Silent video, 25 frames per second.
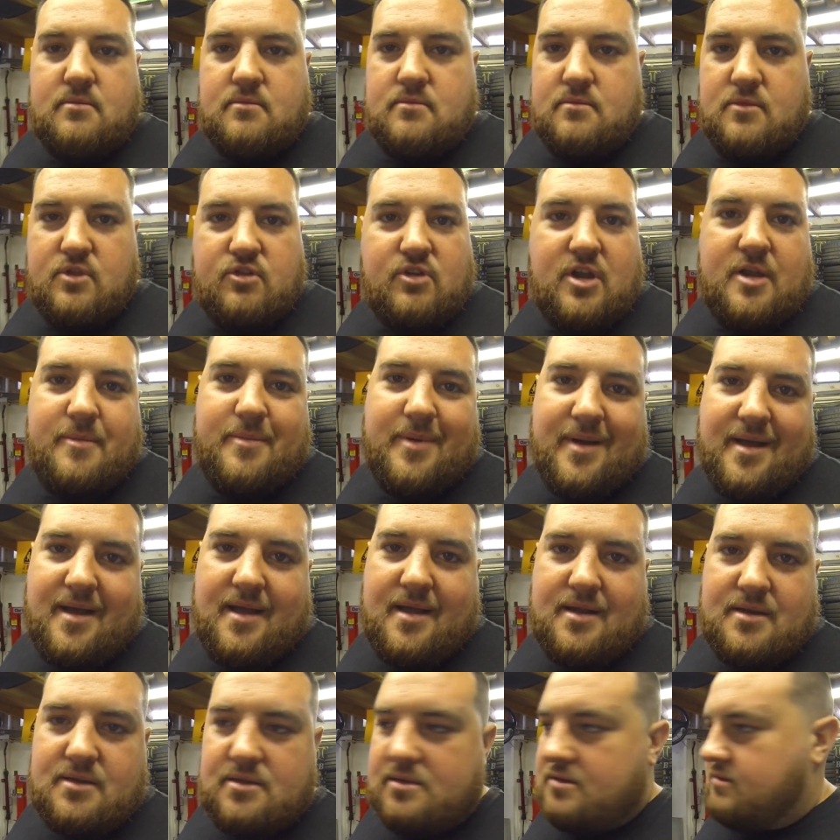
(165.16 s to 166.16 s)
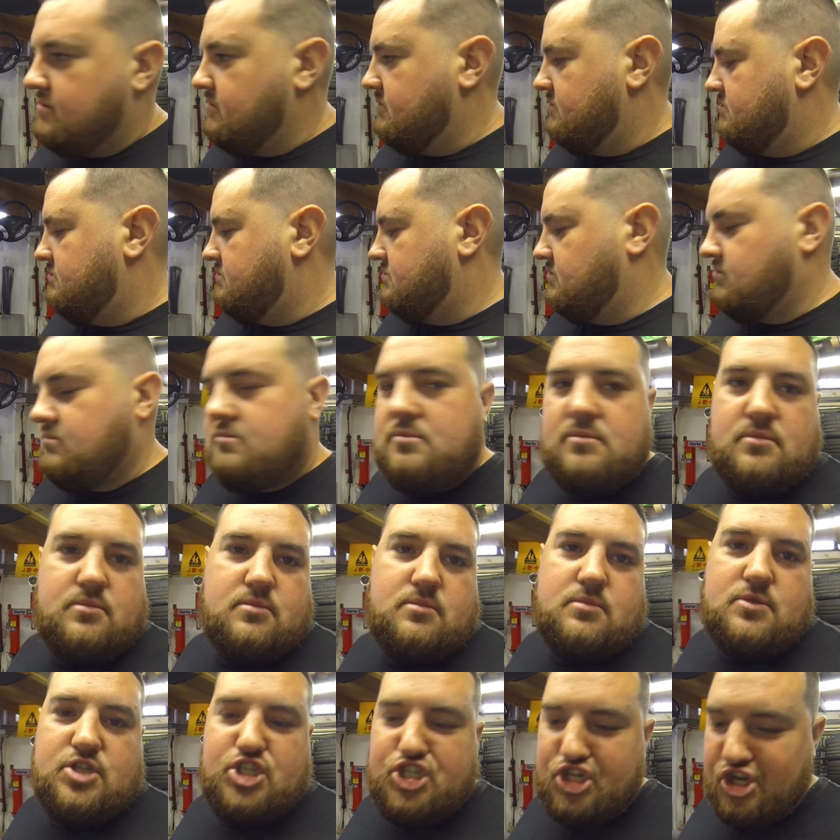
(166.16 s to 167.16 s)
£3,
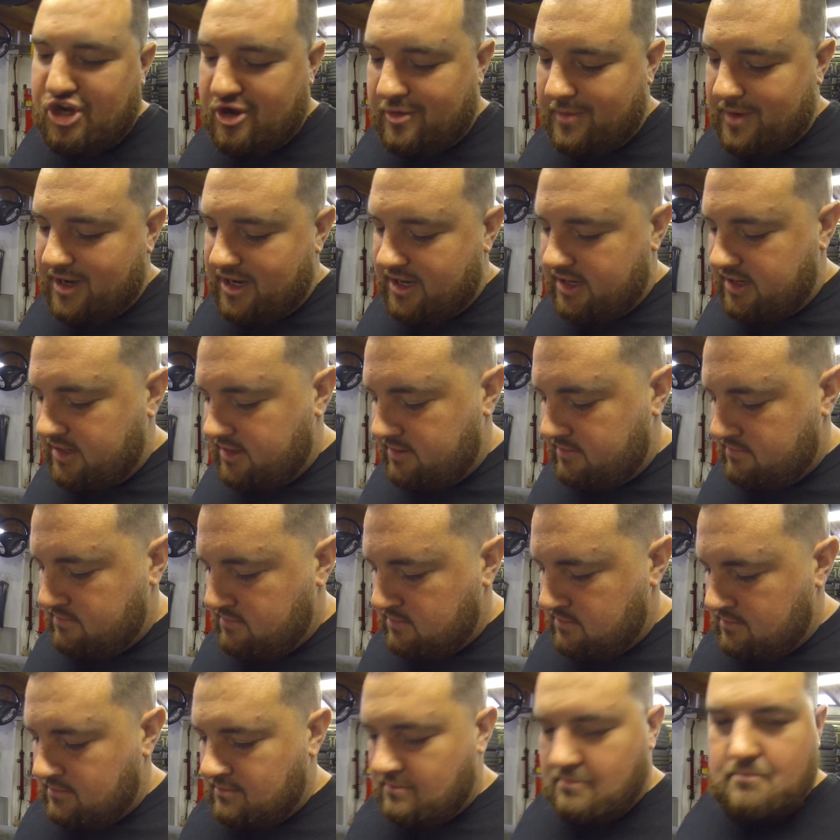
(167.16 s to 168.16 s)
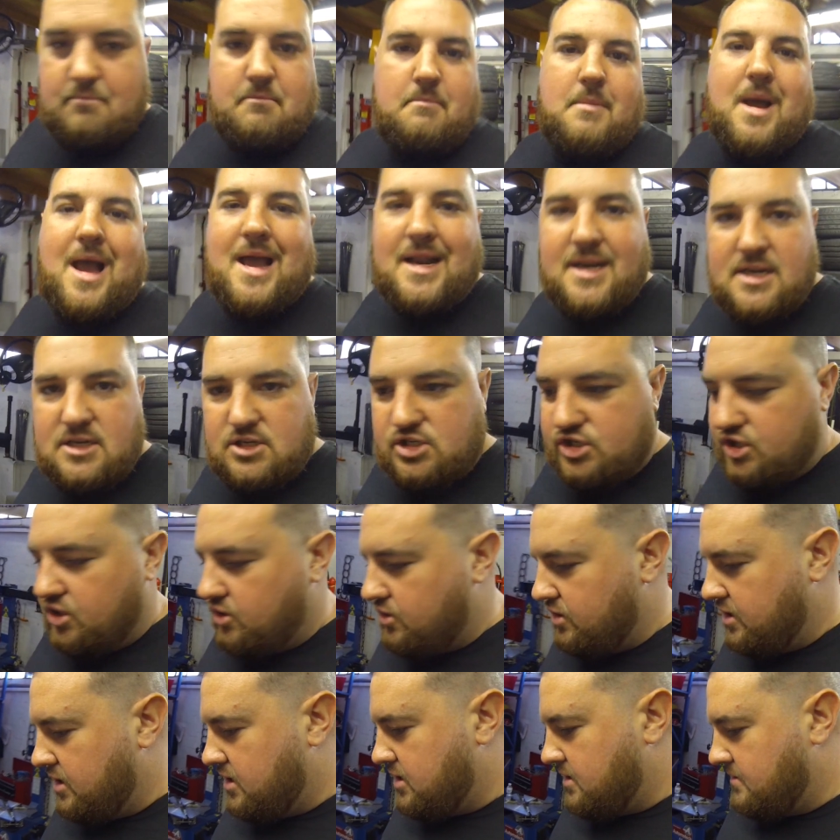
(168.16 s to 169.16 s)
Germany, made in
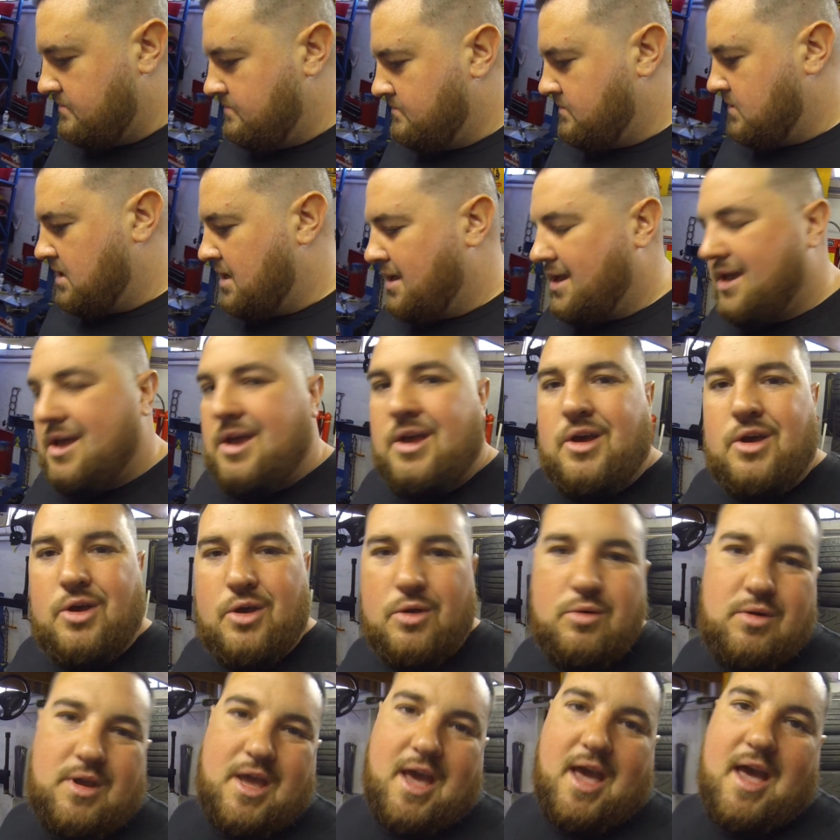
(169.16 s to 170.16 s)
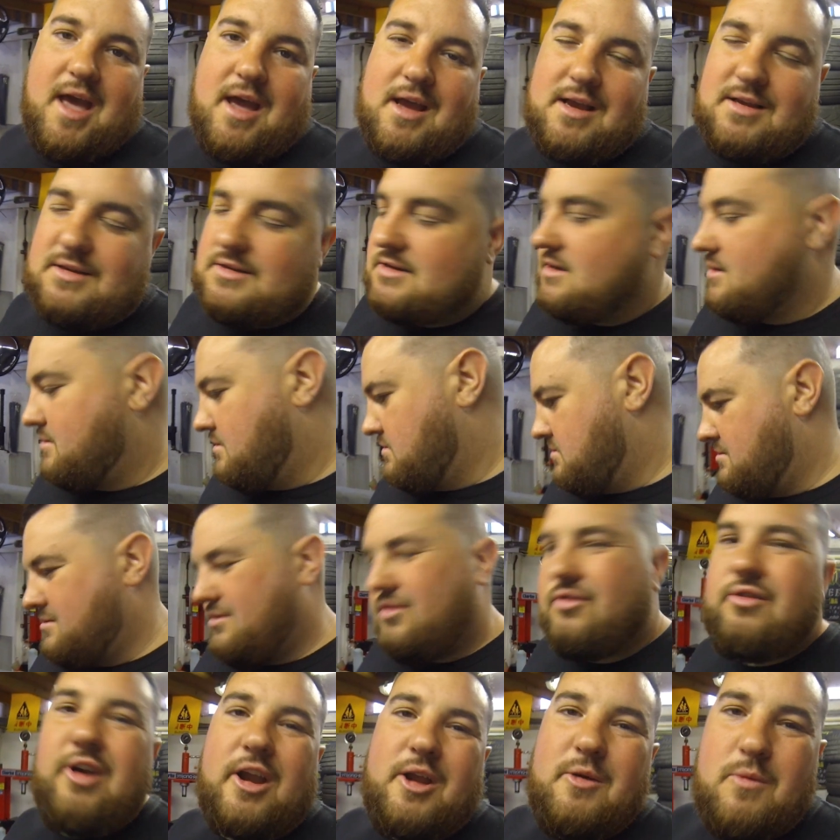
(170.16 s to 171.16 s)
China. Who cares?
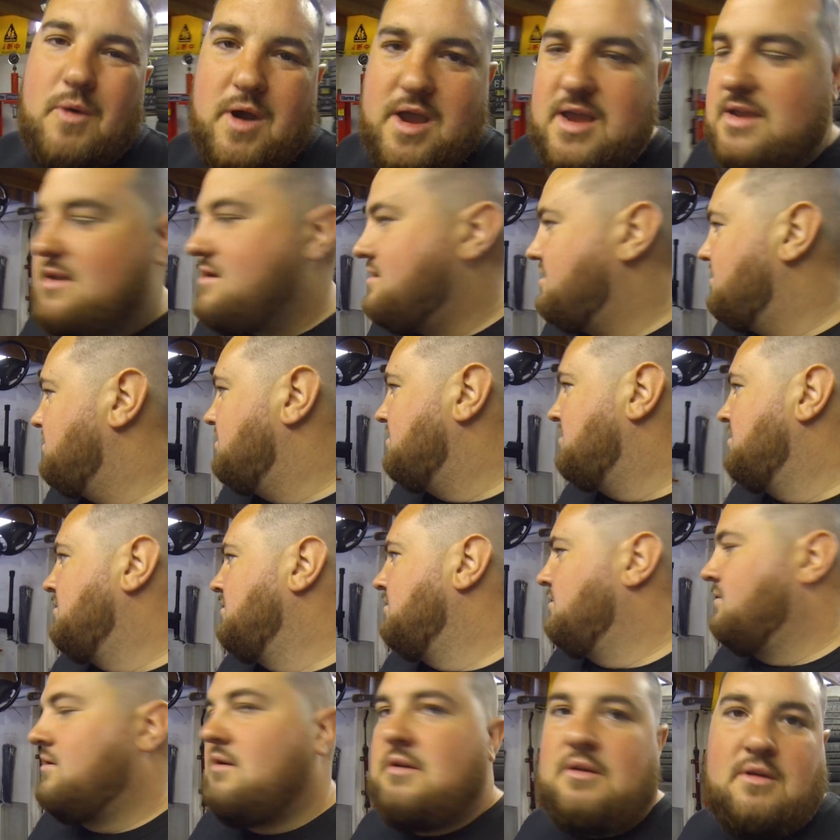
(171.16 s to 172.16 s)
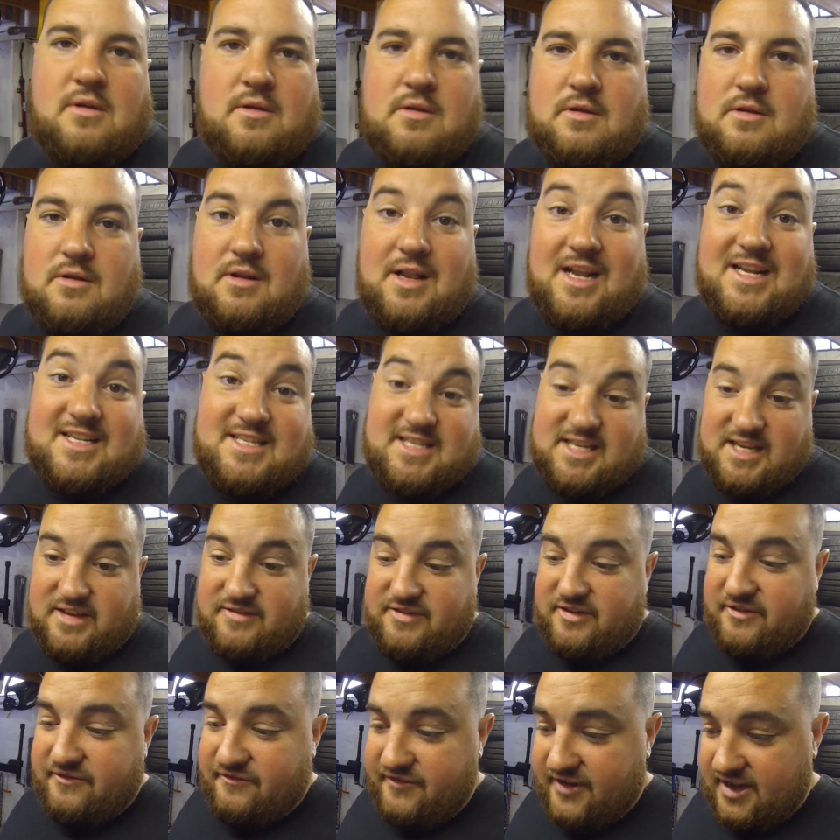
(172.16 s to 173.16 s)
3 weeks. Let's see if
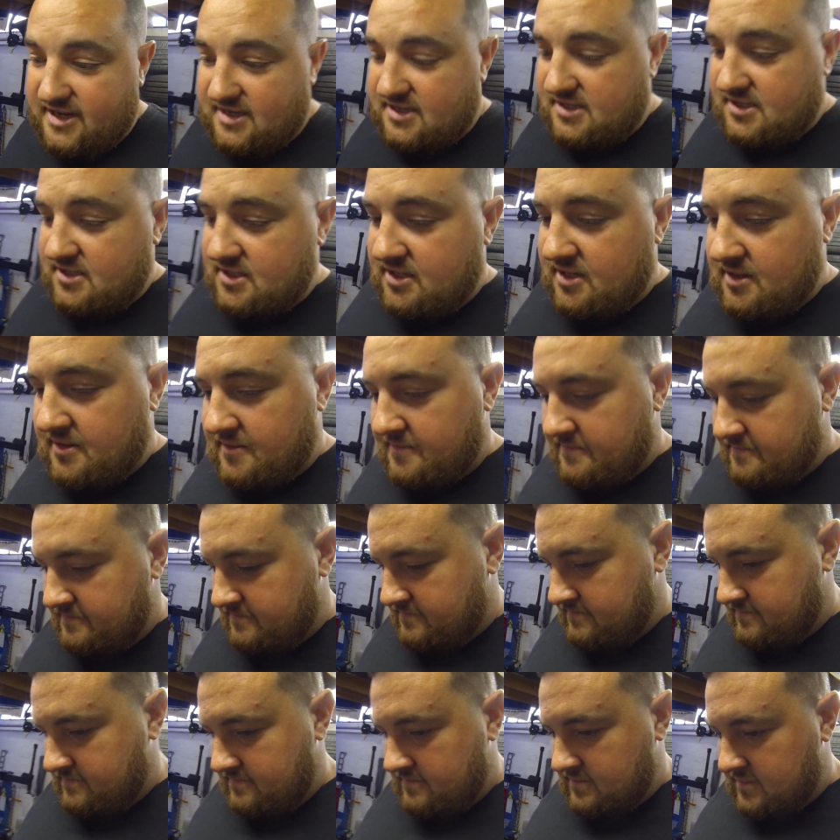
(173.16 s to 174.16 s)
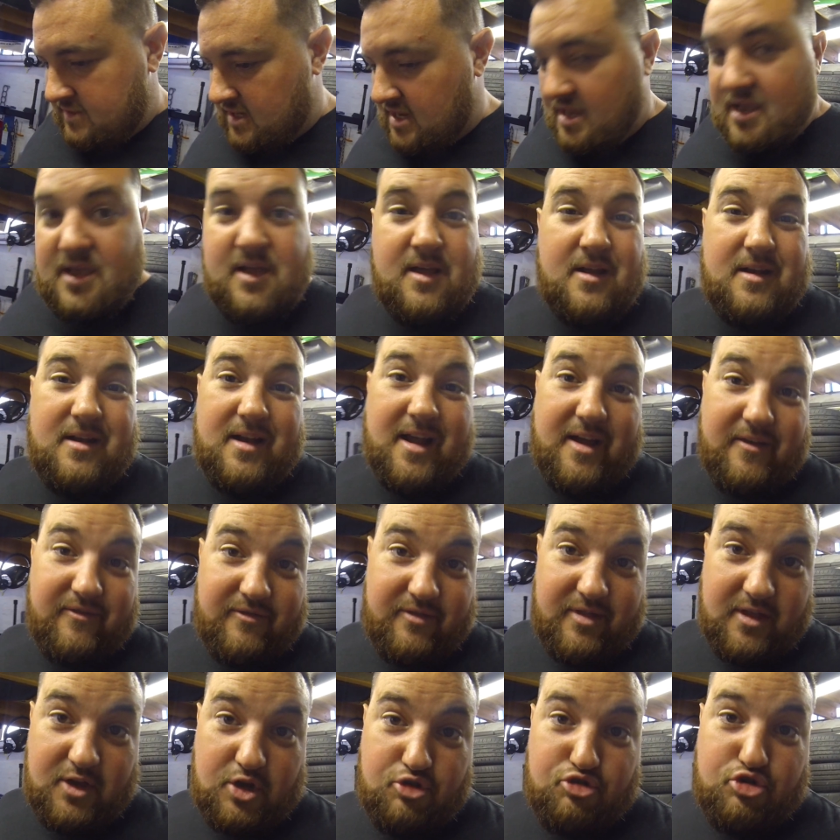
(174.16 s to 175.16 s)
it fits. Now for
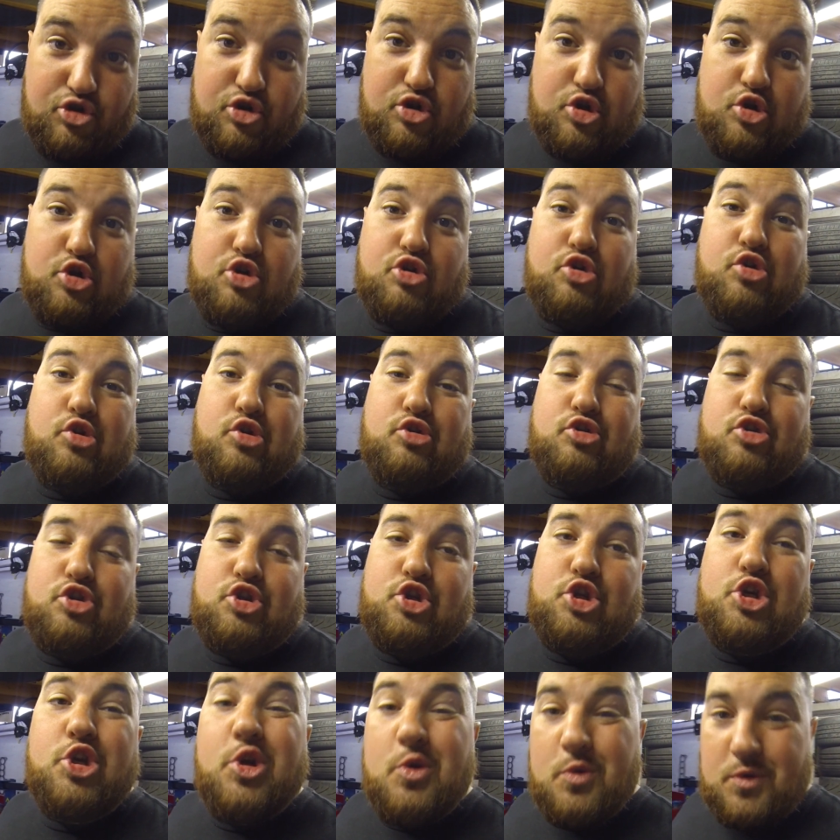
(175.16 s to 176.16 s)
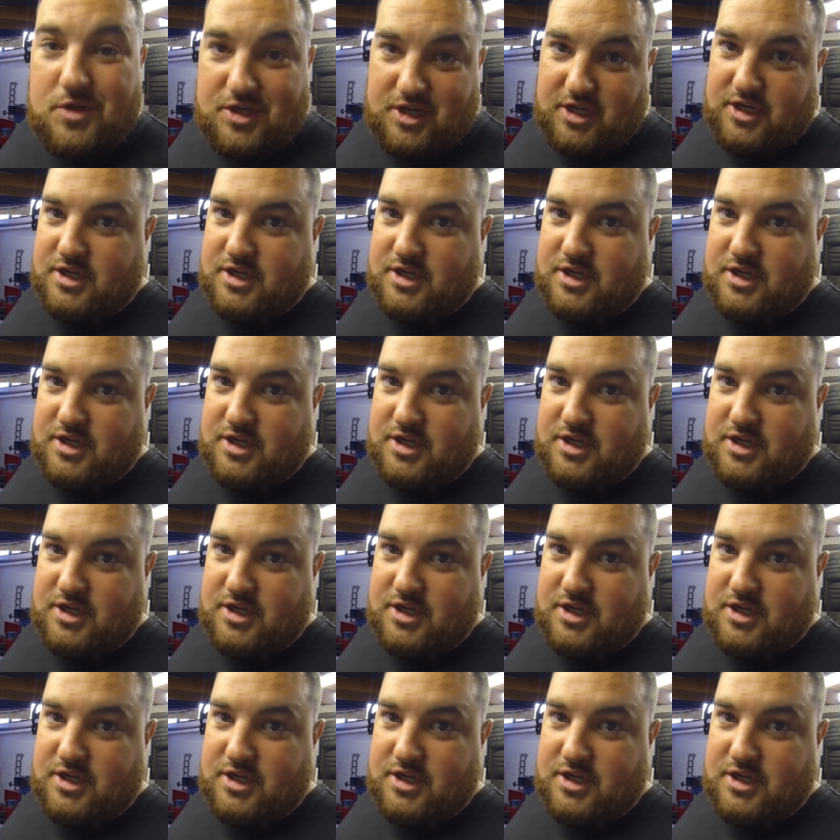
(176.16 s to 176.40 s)
the juicy